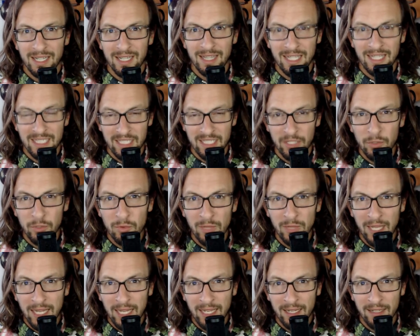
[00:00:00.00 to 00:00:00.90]
they see you
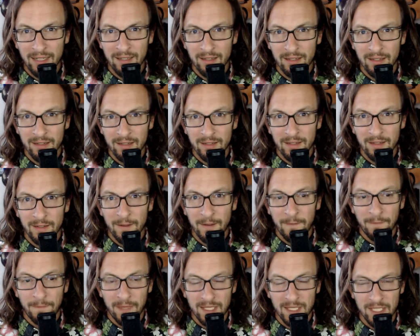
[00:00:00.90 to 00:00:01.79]
lie
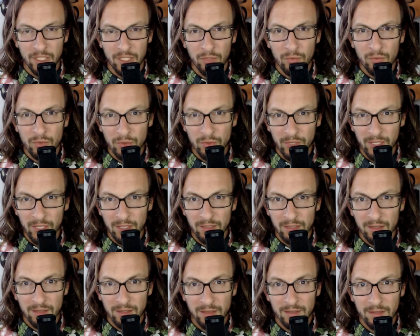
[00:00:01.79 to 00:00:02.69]
they see you
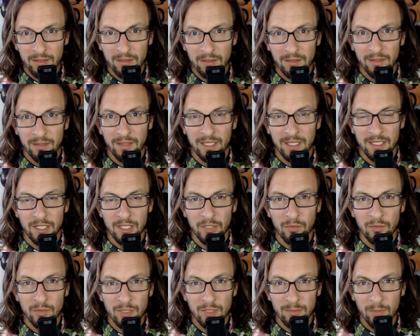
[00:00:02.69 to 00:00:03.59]
drink they see
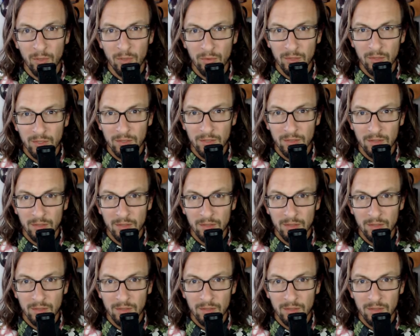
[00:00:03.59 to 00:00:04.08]
you smoke